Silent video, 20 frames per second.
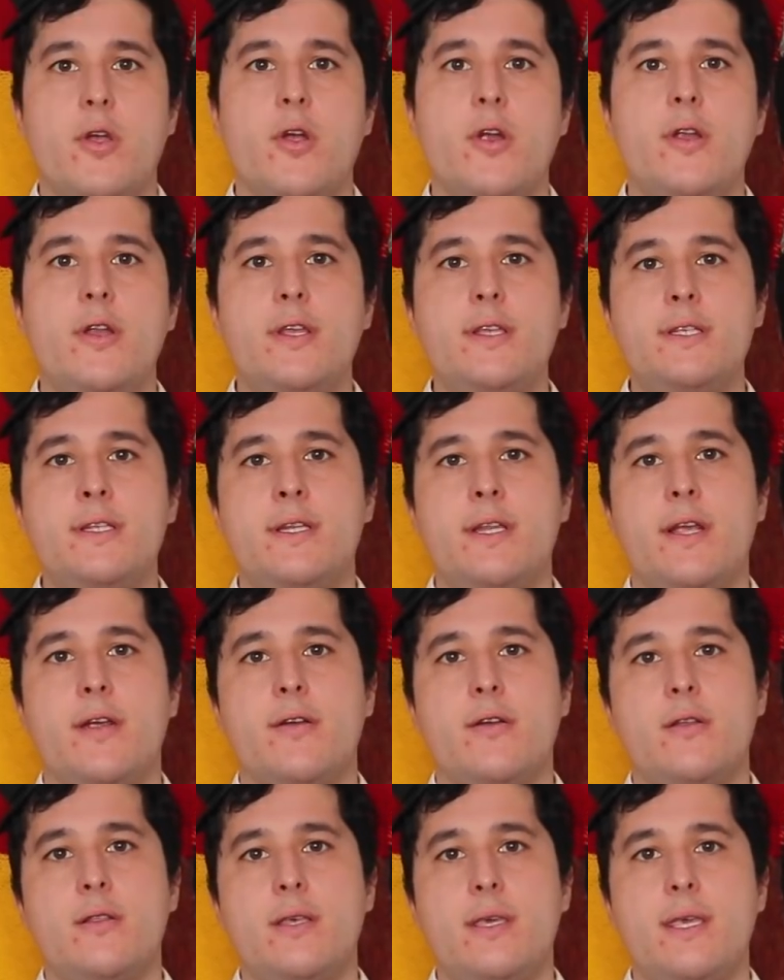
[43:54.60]
Ernest
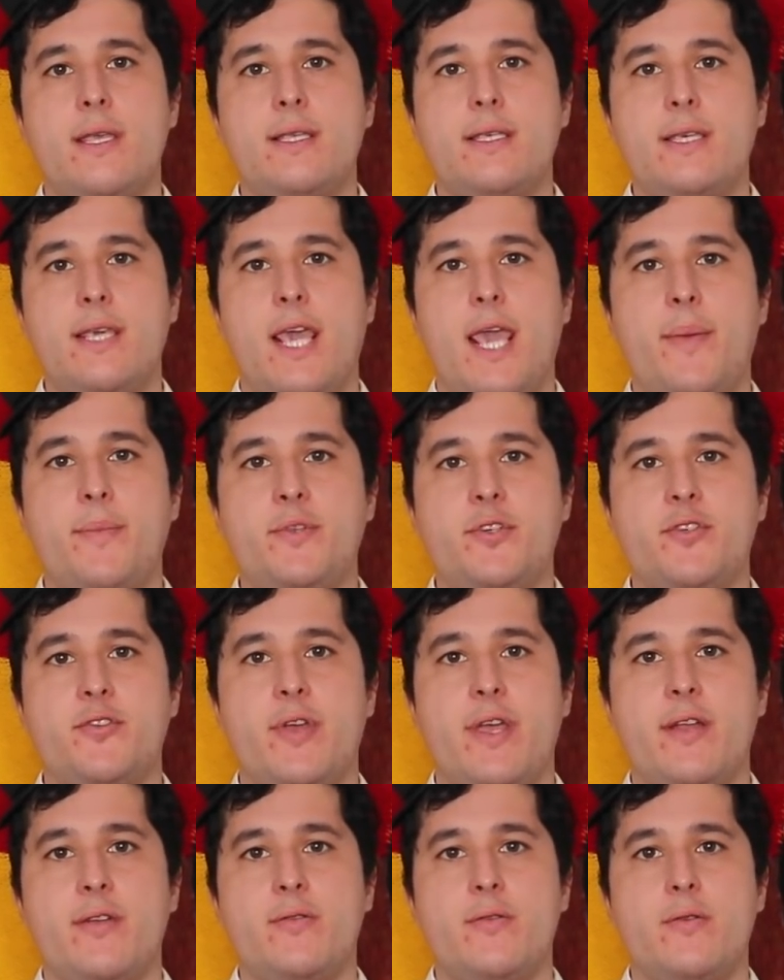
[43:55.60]
narrowly escapes
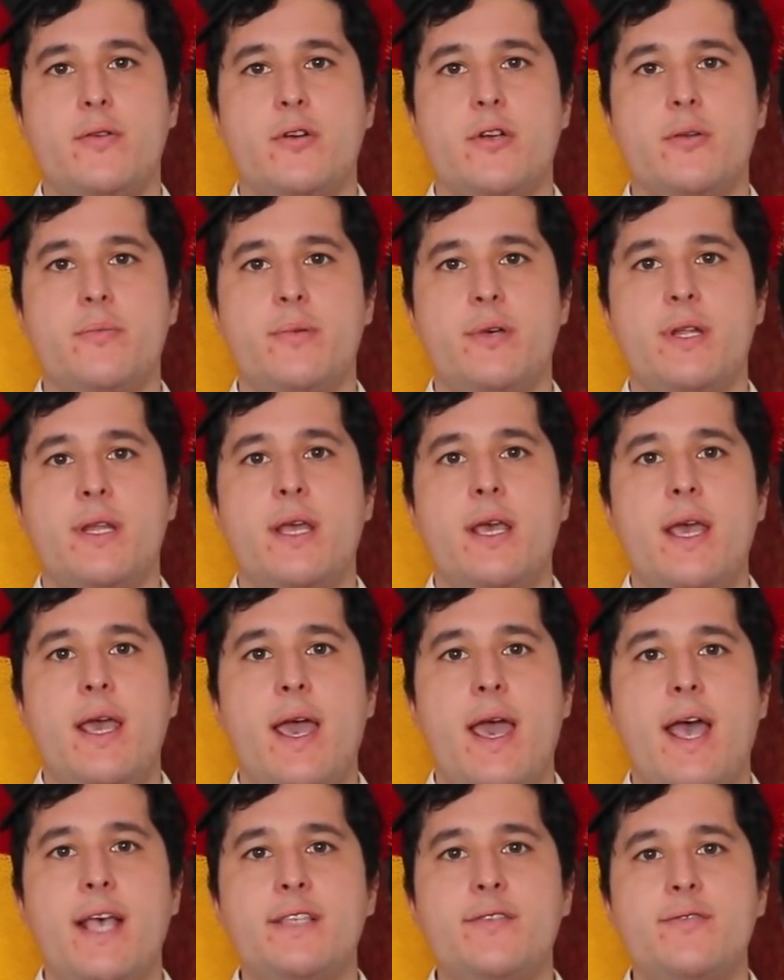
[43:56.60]
Trantor, but
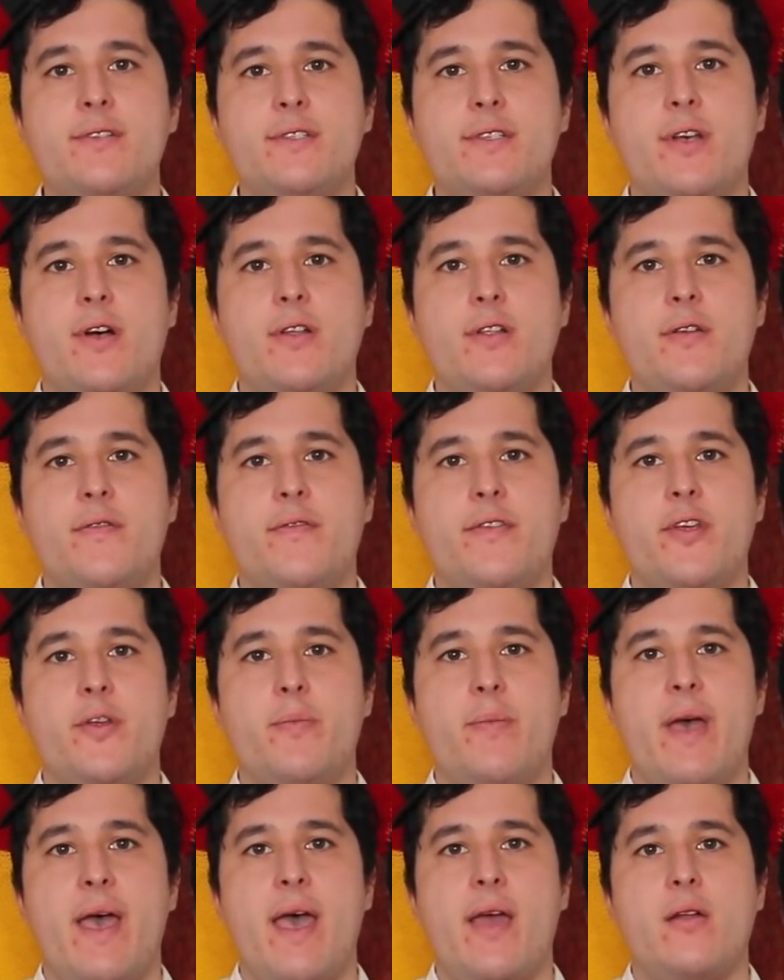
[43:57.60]
as a result of
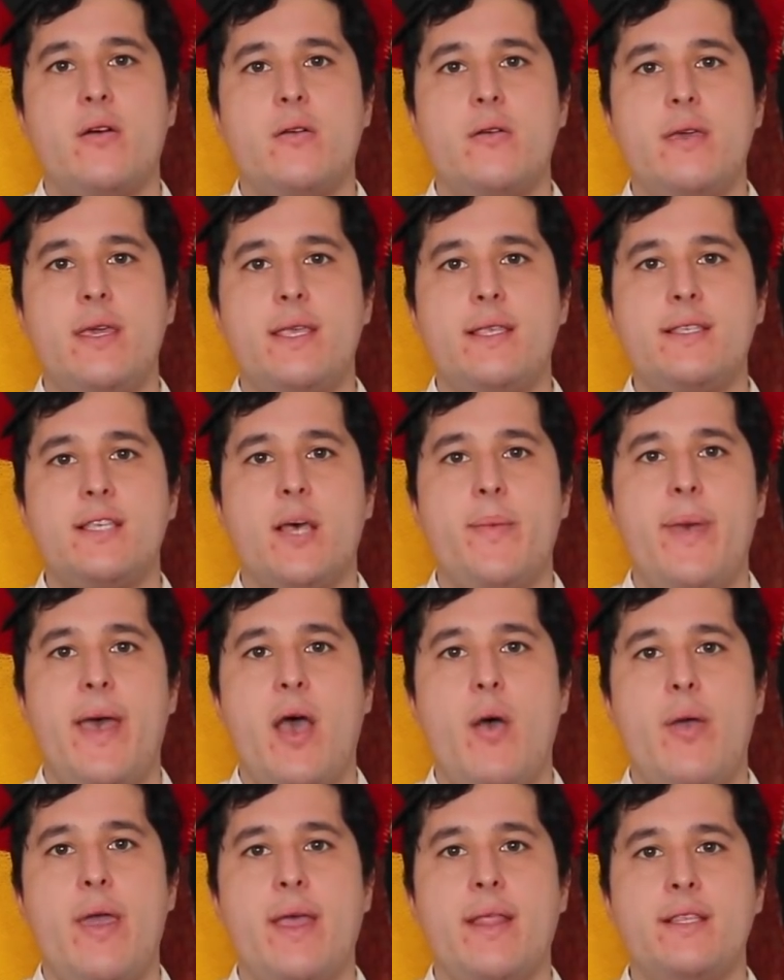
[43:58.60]
their battle, he
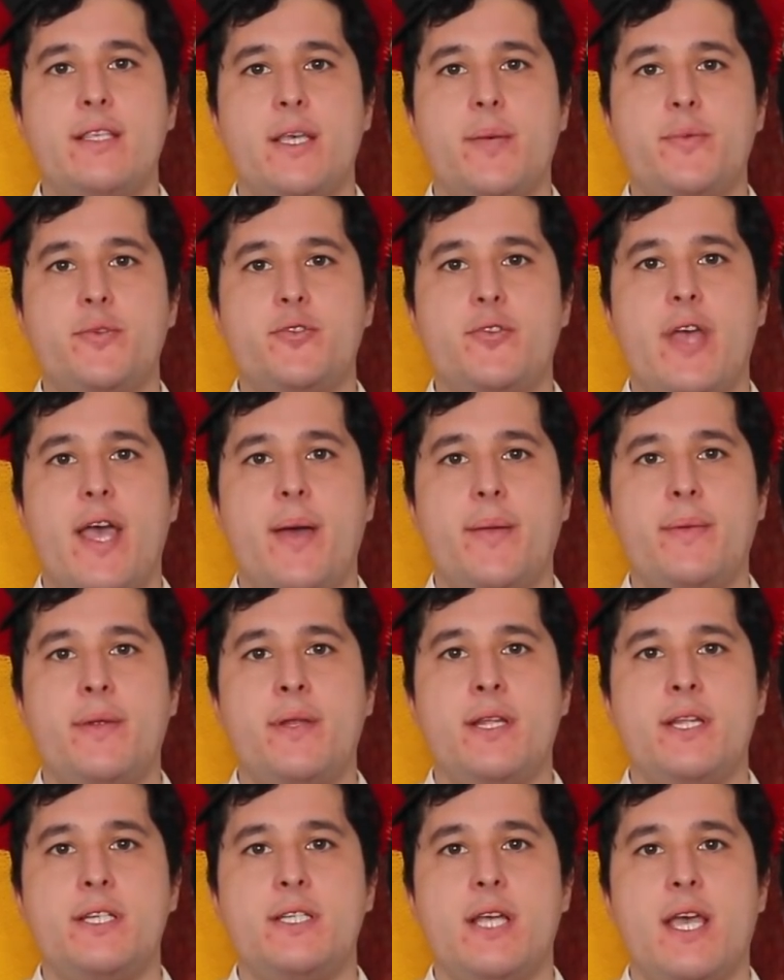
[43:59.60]
somehow ends up trapped
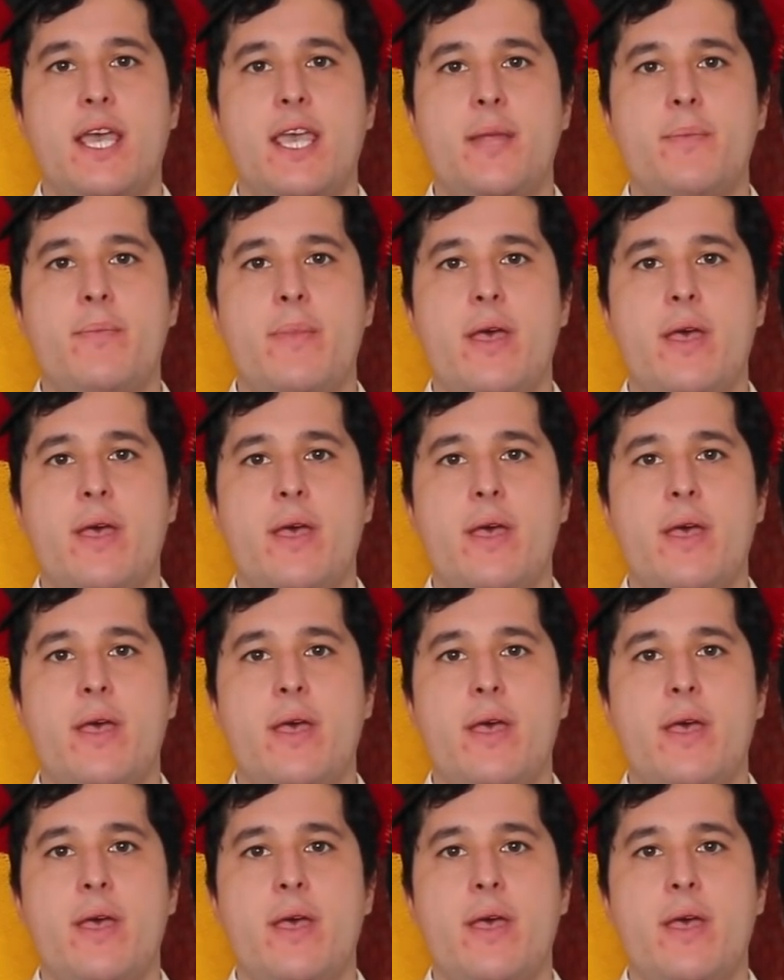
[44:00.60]
in a giant